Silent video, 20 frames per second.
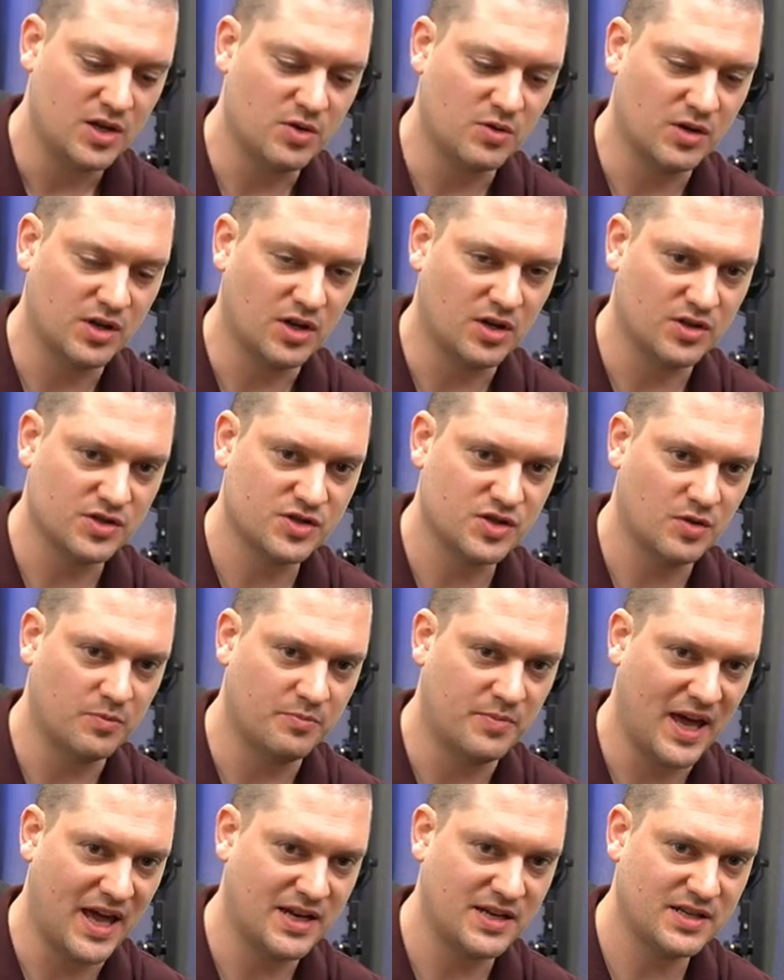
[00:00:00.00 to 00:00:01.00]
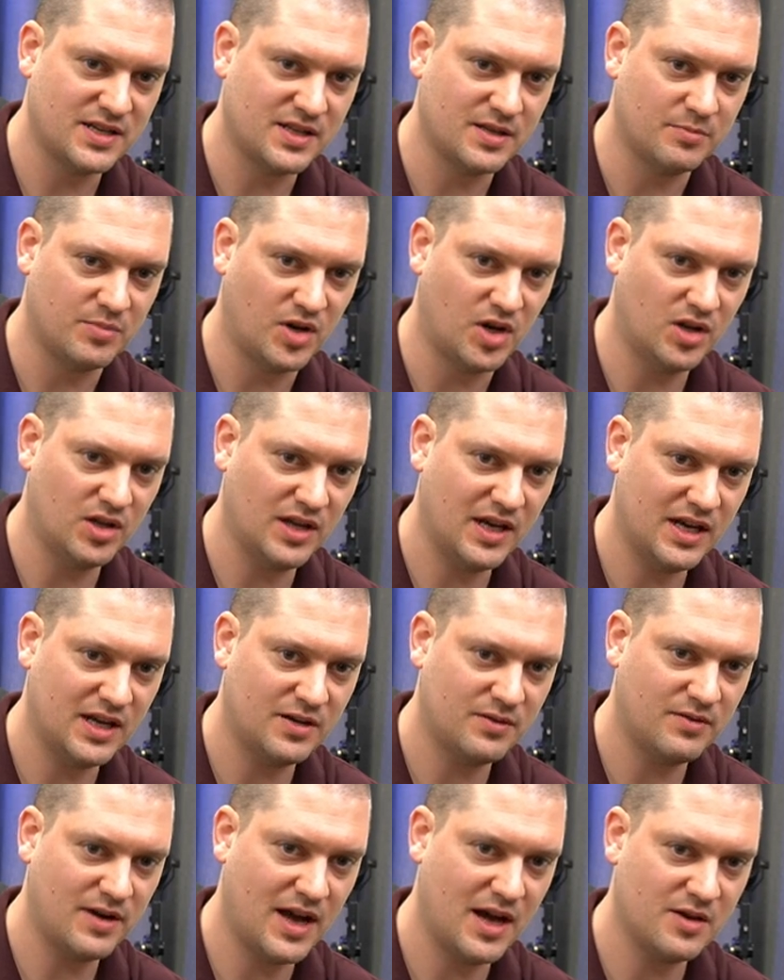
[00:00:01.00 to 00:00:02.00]
You can also bend the ball head
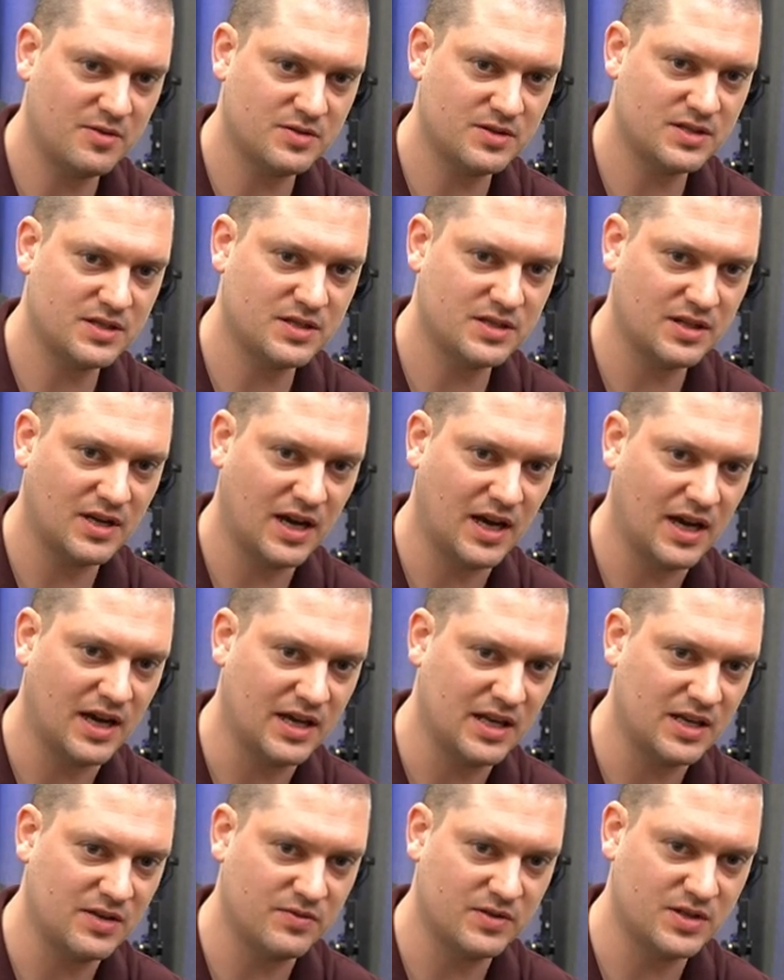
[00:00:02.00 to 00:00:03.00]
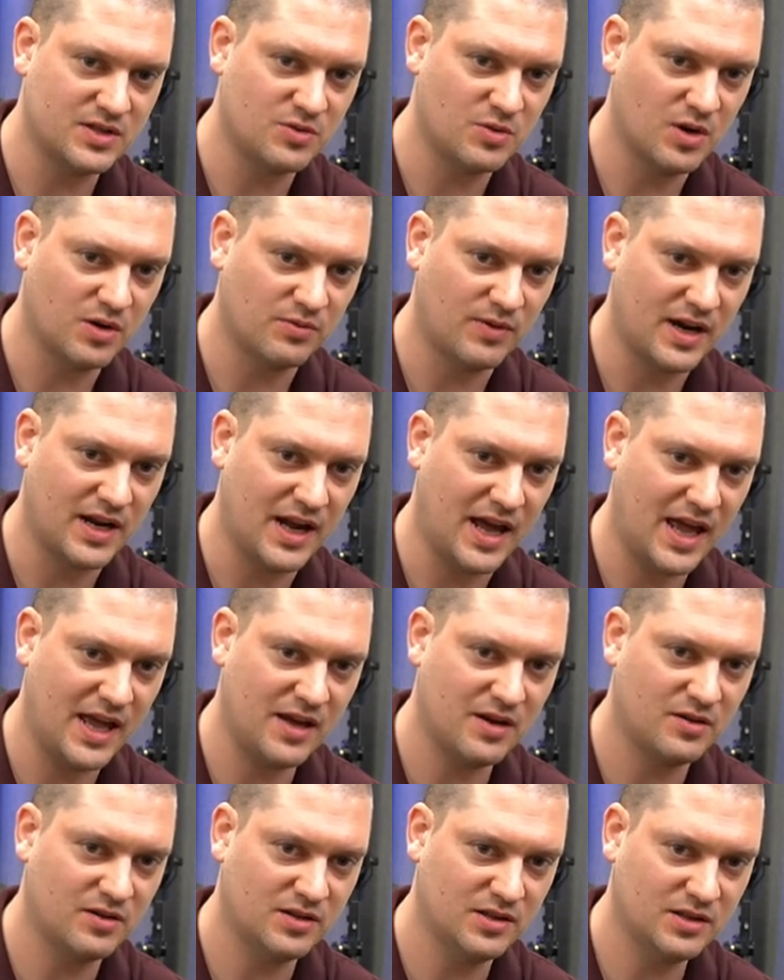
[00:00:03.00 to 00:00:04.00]
around uh, even to a right
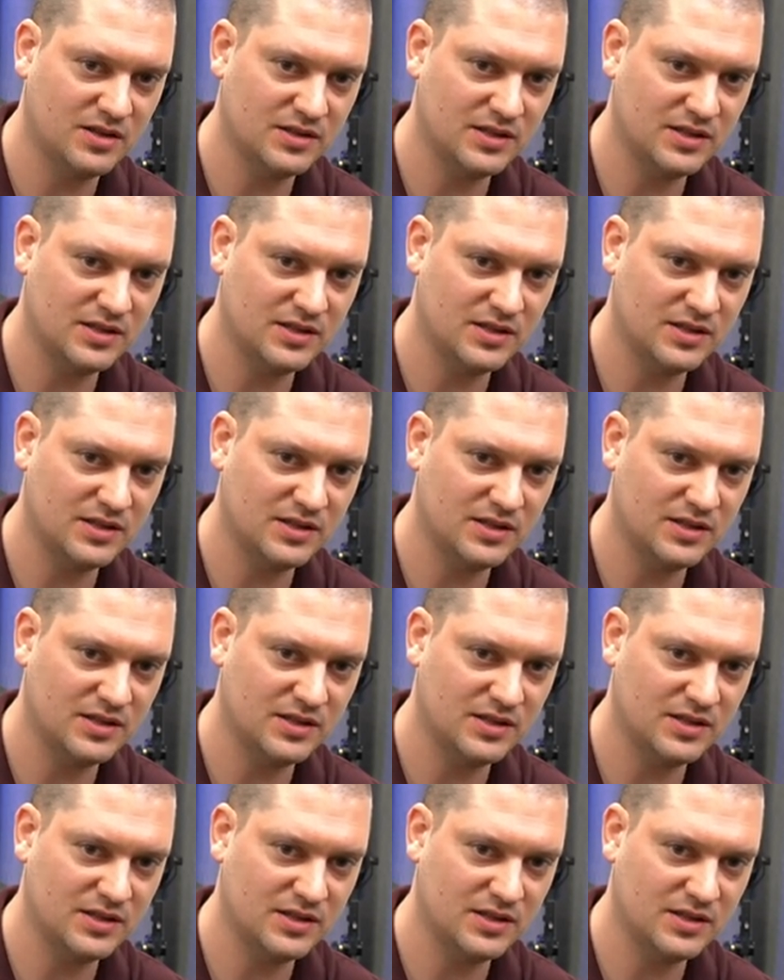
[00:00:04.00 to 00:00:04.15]
angle